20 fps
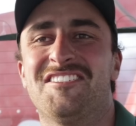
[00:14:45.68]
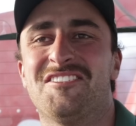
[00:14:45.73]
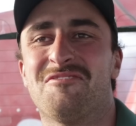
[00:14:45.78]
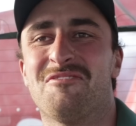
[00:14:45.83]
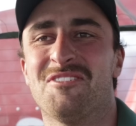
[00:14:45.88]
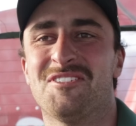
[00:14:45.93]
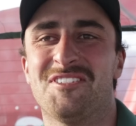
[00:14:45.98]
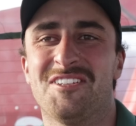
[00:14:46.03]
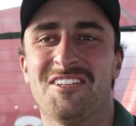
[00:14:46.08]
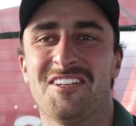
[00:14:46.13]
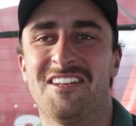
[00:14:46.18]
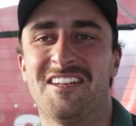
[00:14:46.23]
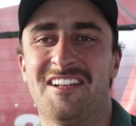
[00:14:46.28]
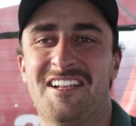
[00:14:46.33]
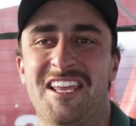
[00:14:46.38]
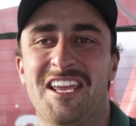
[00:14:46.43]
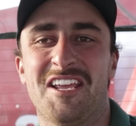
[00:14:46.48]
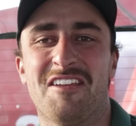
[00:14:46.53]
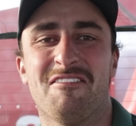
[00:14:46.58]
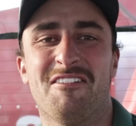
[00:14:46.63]
it's Tristan
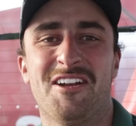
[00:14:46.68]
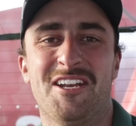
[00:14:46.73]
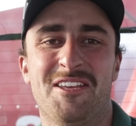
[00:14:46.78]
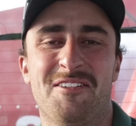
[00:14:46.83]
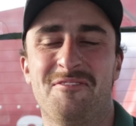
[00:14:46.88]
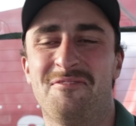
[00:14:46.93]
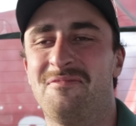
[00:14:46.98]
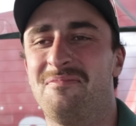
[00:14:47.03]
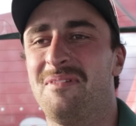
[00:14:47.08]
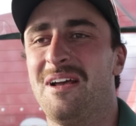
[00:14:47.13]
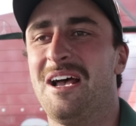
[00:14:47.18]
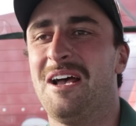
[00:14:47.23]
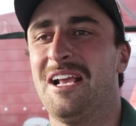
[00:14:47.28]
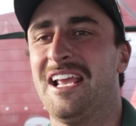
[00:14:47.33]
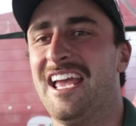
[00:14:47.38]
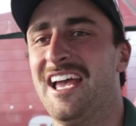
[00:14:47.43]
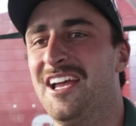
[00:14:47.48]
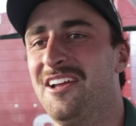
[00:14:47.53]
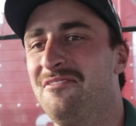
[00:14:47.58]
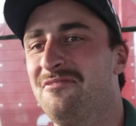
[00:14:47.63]
Kincarini
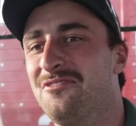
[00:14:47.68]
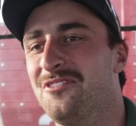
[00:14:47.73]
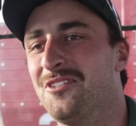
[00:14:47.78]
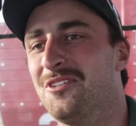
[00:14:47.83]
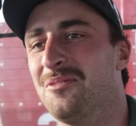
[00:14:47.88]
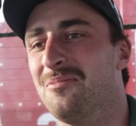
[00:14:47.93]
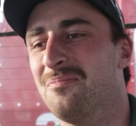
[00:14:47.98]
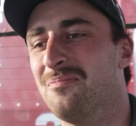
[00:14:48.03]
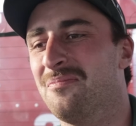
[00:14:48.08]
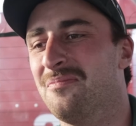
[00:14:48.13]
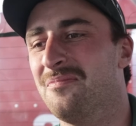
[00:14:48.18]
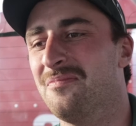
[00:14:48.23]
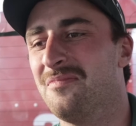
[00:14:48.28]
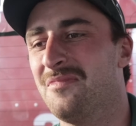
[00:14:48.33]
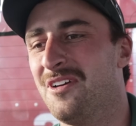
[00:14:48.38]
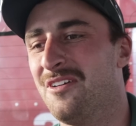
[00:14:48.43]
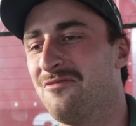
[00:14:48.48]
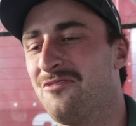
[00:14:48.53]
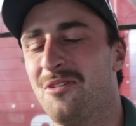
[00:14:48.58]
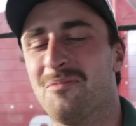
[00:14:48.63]
again from
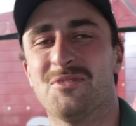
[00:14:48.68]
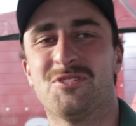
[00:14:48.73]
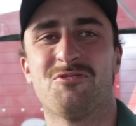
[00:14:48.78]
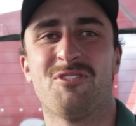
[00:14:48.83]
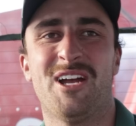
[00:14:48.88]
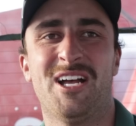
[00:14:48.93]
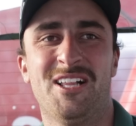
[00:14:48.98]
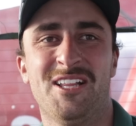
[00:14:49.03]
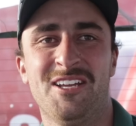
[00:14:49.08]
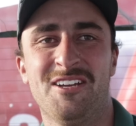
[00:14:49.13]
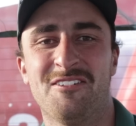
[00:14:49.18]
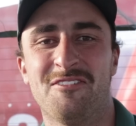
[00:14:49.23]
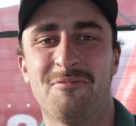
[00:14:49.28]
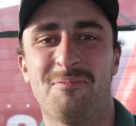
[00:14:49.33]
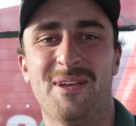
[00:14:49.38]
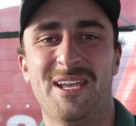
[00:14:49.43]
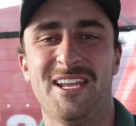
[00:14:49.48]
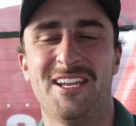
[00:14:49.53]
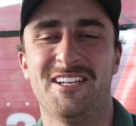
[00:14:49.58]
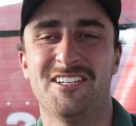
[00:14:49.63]
Australia. I've
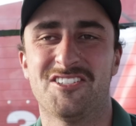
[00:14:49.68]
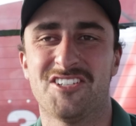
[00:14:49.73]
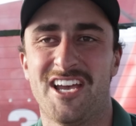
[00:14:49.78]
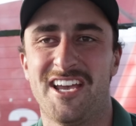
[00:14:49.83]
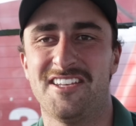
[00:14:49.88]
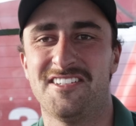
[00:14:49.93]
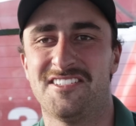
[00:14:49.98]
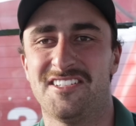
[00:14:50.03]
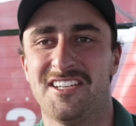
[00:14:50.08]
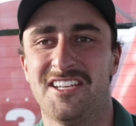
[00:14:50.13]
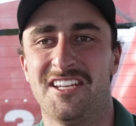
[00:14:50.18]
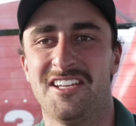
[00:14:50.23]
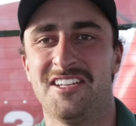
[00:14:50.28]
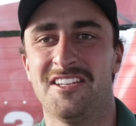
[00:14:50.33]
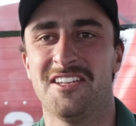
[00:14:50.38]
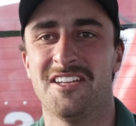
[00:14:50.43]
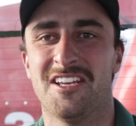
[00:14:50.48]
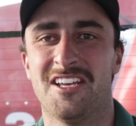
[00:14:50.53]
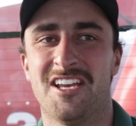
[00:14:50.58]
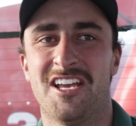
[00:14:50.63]
been
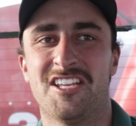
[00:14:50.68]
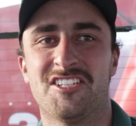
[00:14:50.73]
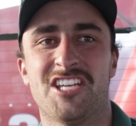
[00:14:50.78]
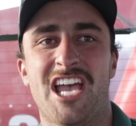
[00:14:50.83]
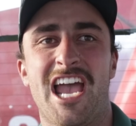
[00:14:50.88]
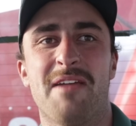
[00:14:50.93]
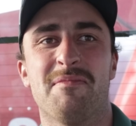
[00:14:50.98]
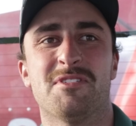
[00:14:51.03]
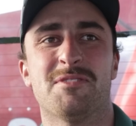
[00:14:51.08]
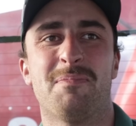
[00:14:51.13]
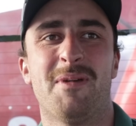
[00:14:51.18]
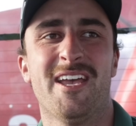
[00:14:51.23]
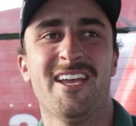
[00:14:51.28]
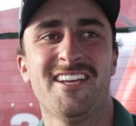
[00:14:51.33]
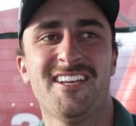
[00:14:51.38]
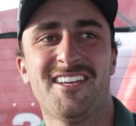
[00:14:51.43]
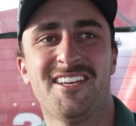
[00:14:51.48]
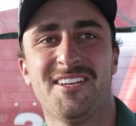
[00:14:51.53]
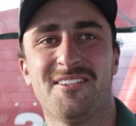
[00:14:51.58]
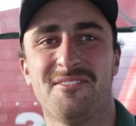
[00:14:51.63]
chasing James Peck
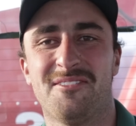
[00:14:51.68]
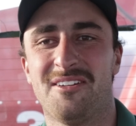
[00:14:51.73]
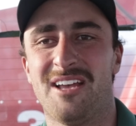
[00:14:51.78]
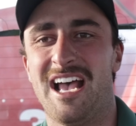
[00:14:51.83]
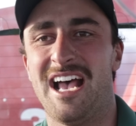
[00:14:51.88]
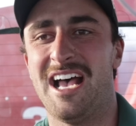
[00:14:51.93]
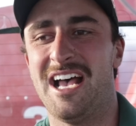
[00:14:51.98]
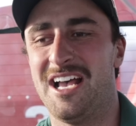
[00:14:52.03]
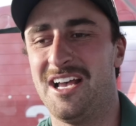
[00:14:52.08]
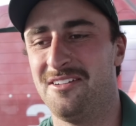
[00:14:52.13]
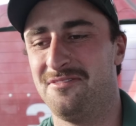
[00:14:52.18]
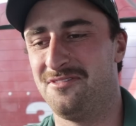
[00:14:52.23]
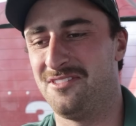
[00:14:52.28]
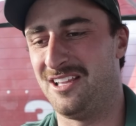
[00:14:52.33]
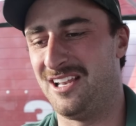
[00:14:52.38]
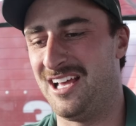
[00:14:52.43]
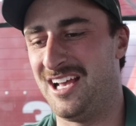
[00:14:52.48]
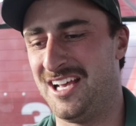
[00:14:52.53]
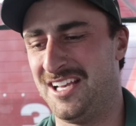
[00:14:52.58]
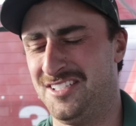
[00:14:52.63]
for the
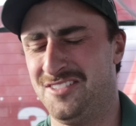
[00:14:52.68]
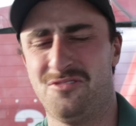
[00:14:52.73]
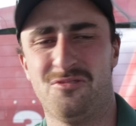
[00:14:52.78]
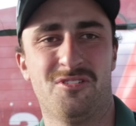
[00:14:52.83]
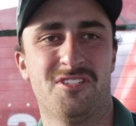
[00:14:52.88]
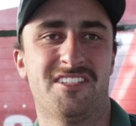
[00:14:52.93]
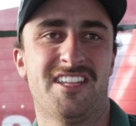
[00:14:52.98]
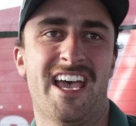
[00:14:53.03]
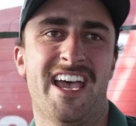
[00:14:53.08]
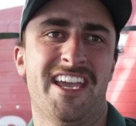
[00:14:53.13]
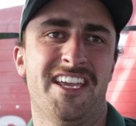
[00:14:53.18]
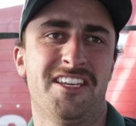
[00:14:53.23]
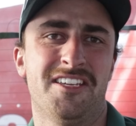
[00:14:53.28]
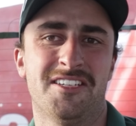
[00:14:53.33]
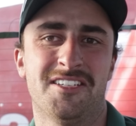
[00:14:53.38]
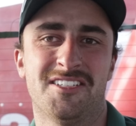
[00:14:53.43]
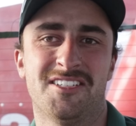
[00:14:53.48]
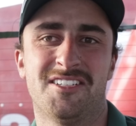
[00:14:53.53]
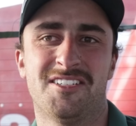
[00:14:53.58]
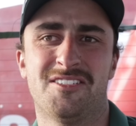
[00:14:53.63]
last sort of 2
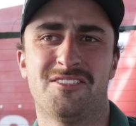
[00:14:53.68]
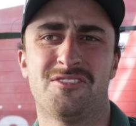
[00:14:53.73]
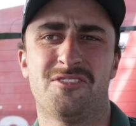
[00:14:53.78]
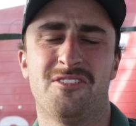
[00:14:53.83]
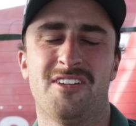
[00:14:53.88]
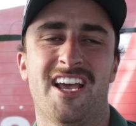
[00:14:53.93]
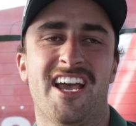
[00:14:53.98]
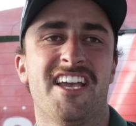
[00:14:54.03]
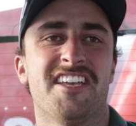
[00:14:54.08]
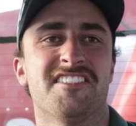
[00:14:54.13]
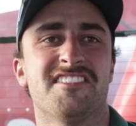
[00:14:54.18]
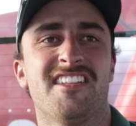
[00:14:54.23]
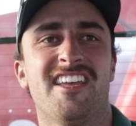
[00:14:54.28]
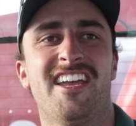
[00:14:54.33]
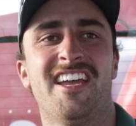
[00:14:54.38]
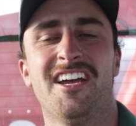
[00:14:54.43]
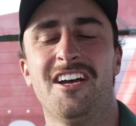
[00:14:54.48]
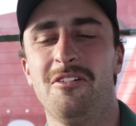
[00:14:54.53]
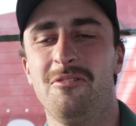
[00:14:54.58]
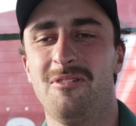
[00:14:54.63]
days
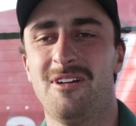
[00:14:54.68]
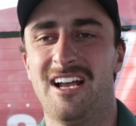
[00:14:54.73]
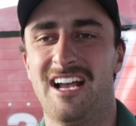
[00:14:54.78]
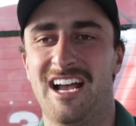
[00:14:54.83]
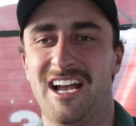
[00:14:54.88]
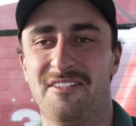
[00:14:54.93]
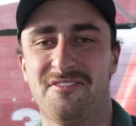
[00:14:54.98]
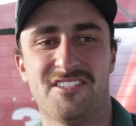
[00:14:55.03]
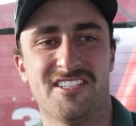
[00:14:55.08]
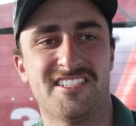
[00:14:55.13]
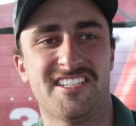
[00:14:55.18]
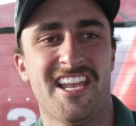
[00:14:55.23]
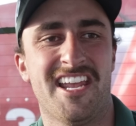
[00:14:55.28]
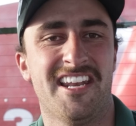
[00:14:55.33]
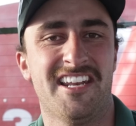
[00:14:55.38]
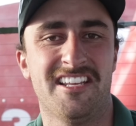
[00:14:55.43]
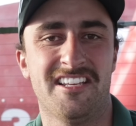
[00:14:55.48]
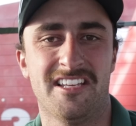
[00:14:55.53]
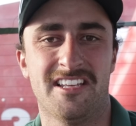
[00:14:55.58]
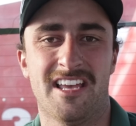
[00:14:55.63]
now, after
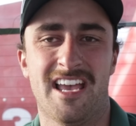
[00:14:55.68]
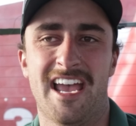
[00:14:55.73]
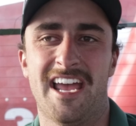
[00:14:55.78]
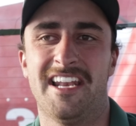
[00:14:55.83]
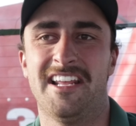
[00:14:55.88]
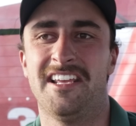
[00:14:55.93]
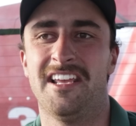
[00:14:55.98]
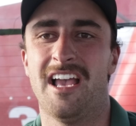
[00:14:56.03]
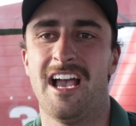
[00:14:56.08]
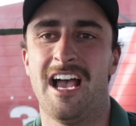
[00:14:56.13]
Sandy had